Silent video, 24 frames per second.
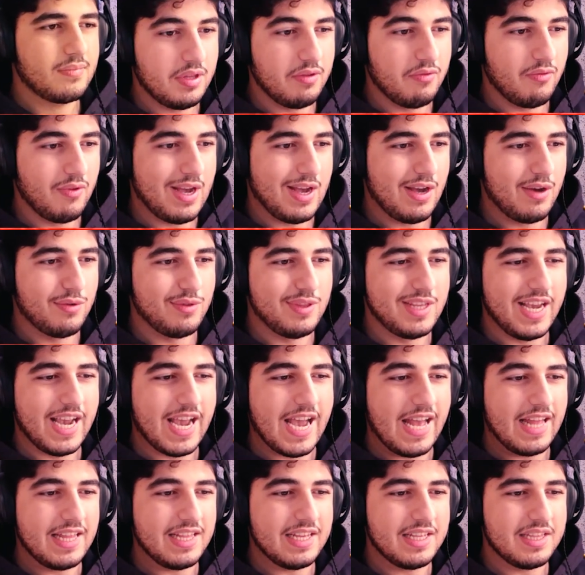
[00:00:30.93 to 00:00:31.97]
Wow, they
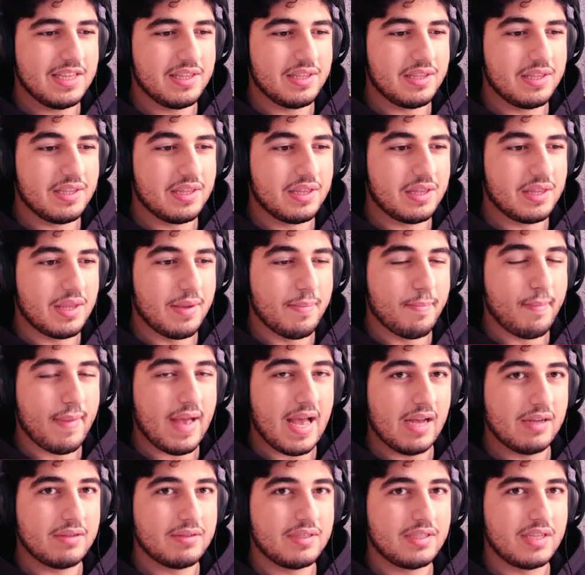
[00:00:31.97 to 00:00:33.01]
added the
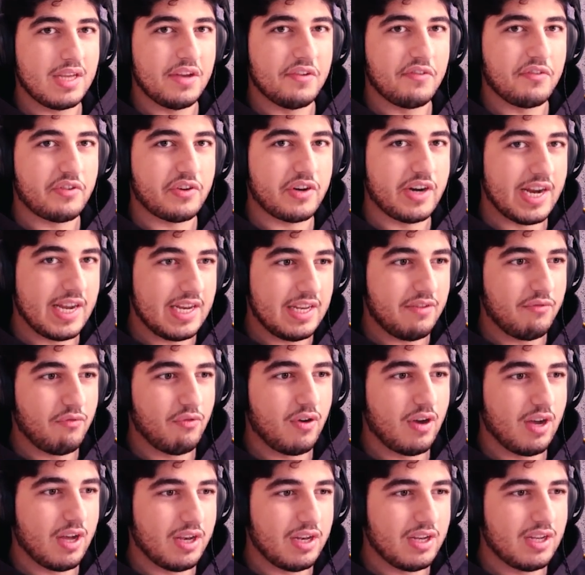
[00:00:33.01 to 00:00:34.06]
mouse of Granny
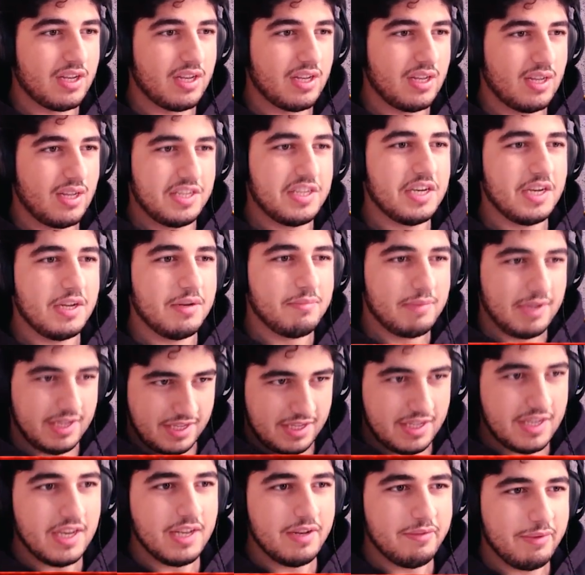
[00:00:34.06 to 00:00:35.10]
1. Kill me,
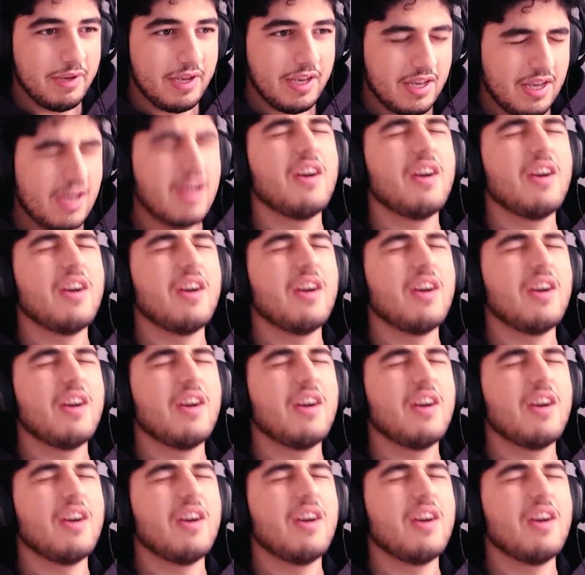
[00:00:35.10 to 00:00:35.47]
kill me!